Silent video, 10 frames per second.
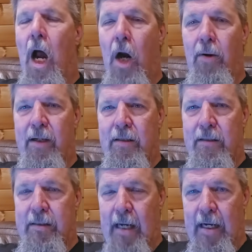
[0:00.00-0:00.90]
are in
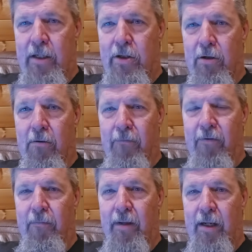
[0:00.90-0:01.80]
danger
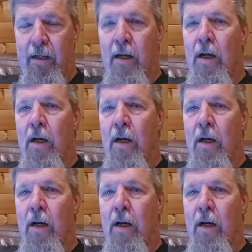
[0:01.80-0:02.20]
from the